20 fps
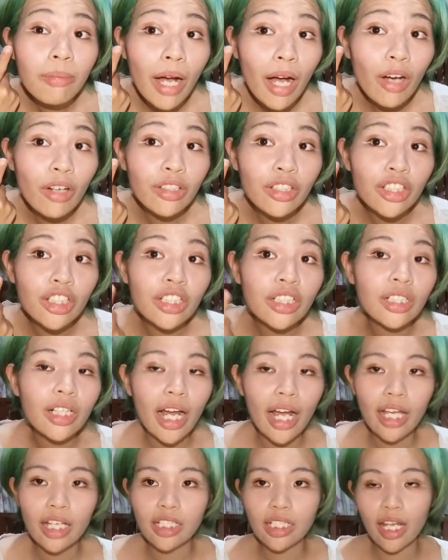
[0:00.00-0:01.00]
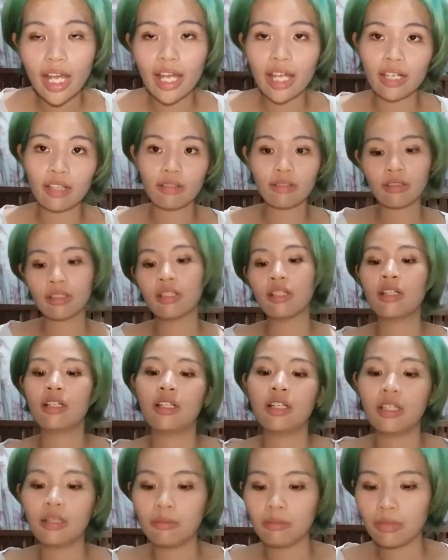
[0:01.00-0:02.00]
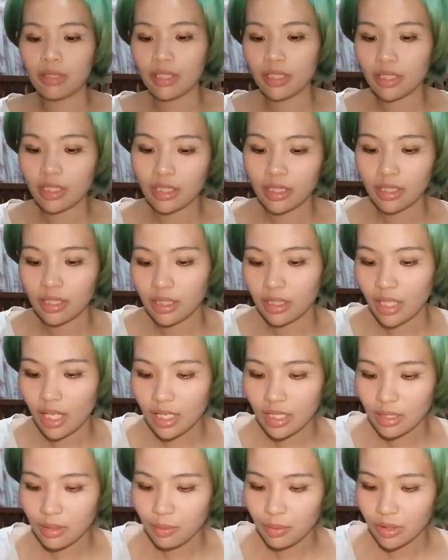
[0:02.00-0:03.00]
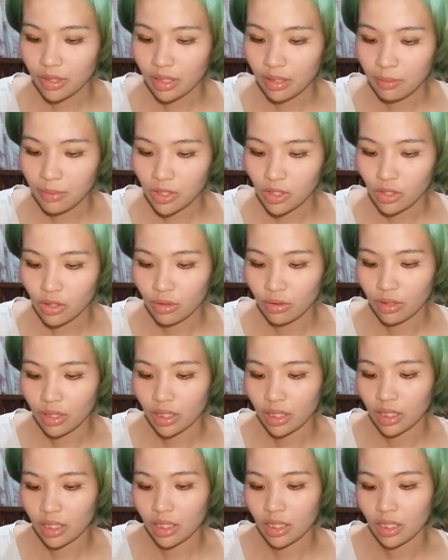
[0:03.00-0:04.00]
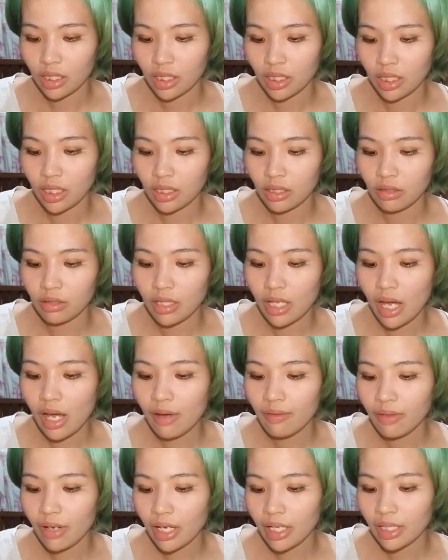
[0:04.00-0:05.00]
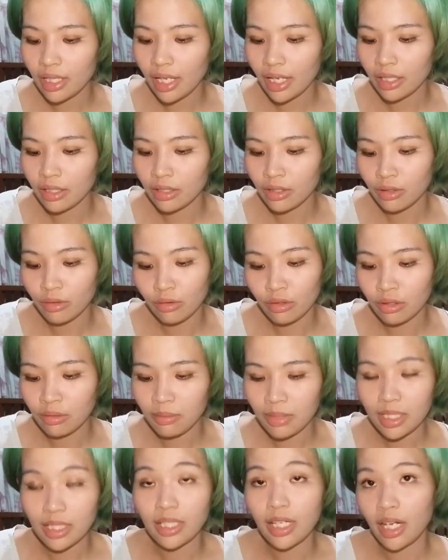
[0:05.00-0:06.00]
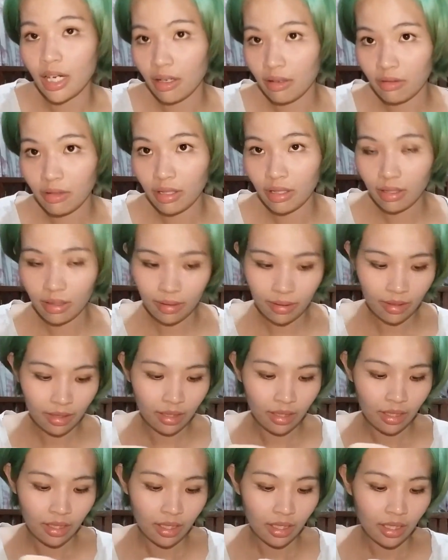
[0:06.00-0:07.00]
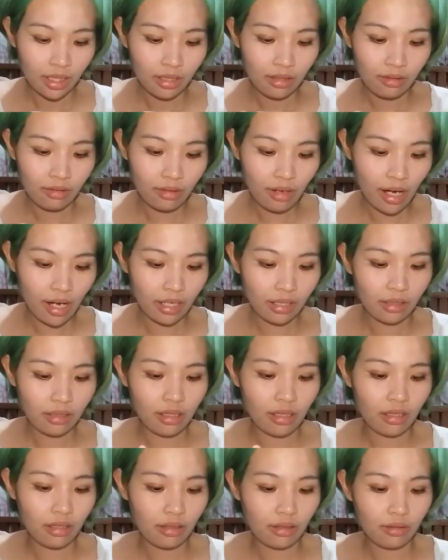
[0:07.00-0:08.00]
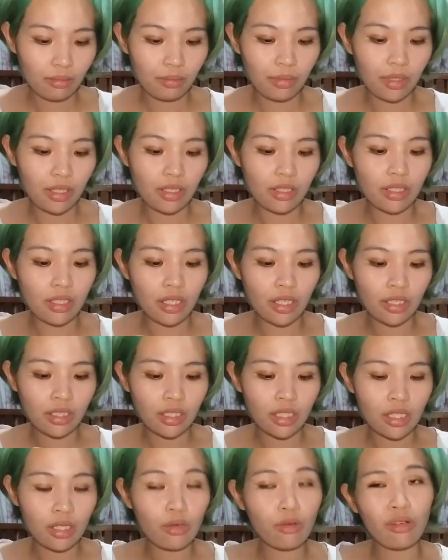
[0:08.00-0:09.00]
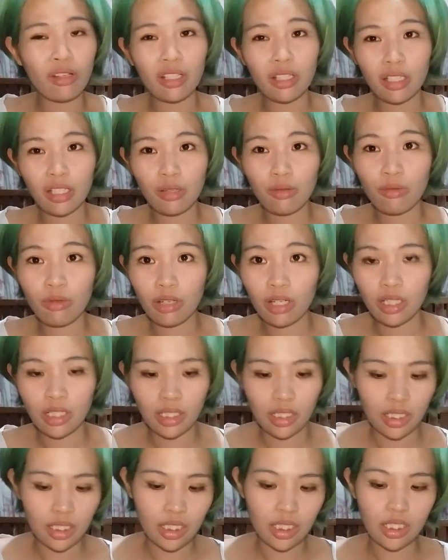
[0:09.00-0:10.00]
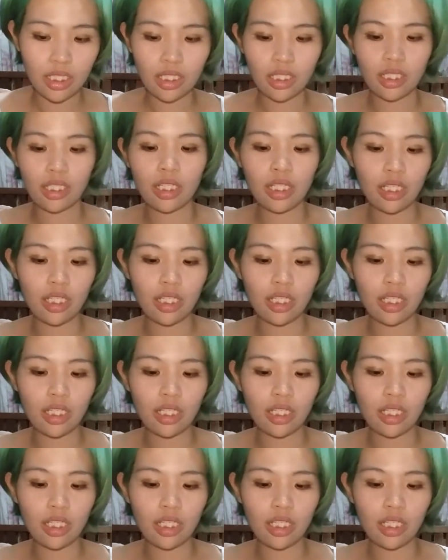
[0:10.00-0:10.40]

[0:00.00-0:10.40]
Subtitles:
powder eyeshadow, but that's pretty much okay. I don't have eyeliner or mascara right now because they're the oily ones,